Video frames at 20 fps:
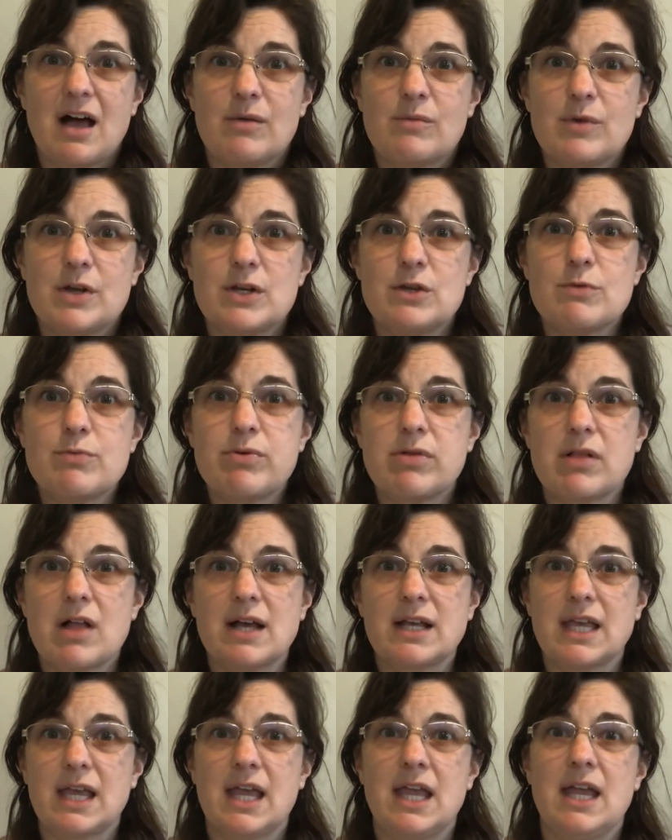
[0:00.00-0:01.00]
When you
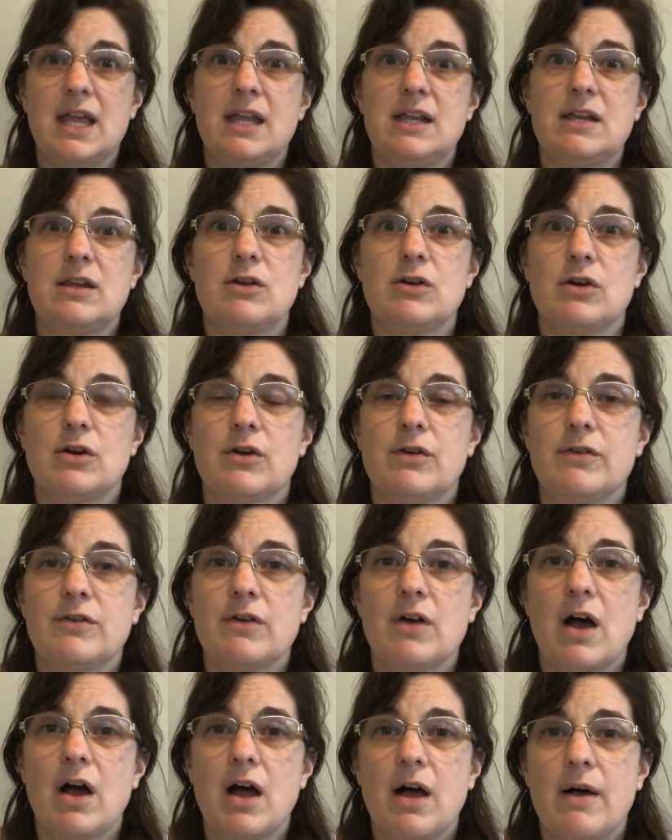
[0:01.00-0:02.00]
plug in
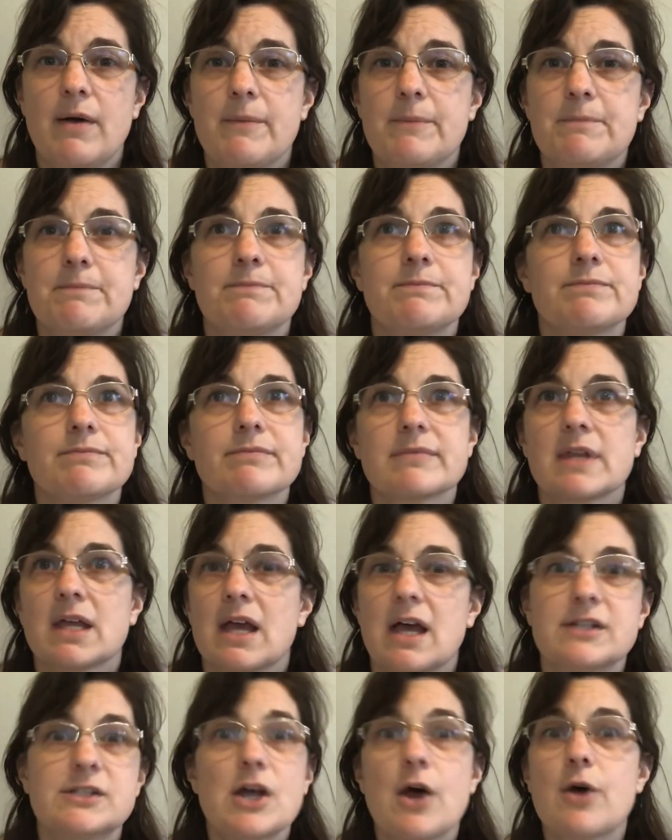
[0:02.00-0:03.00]
your
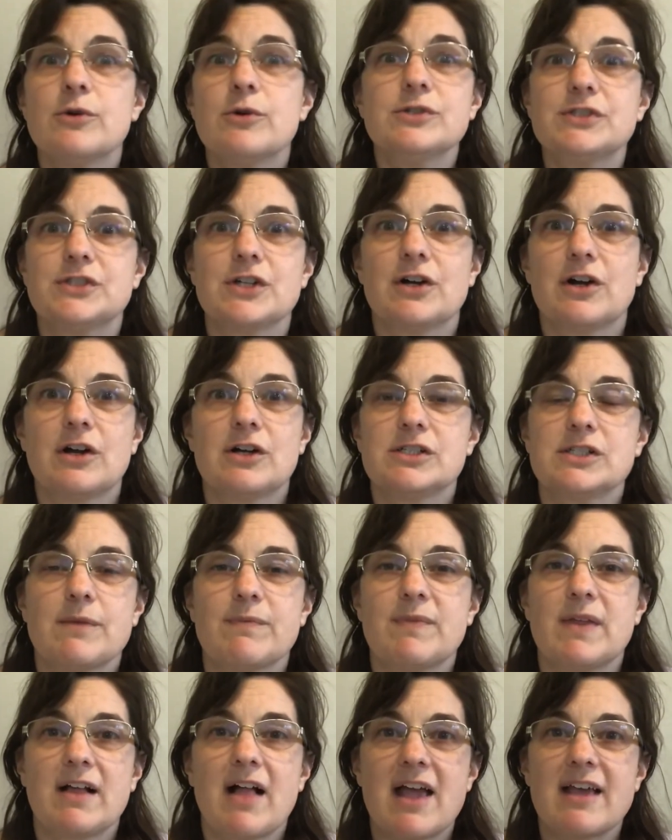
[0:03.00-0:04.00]
a toaster or
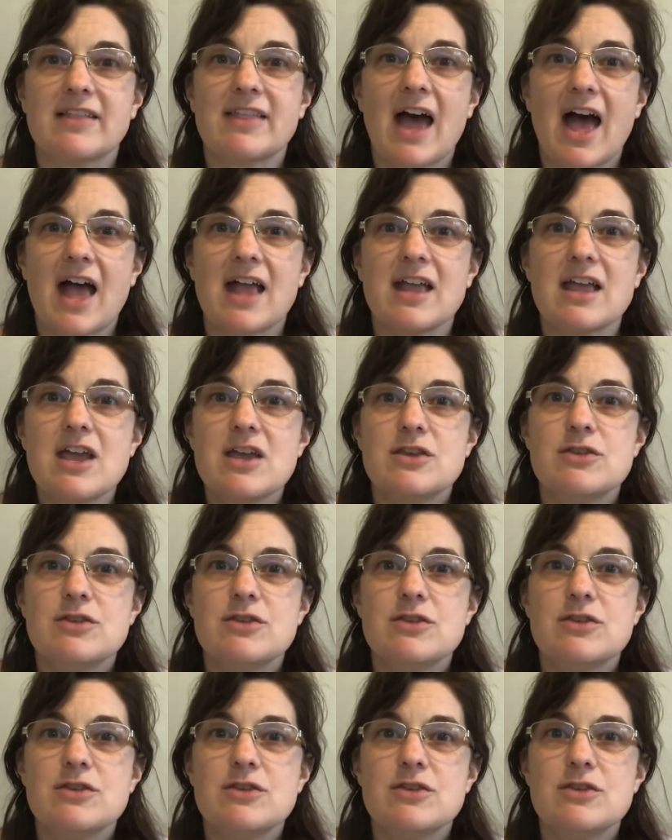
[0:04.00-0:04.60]
something like that,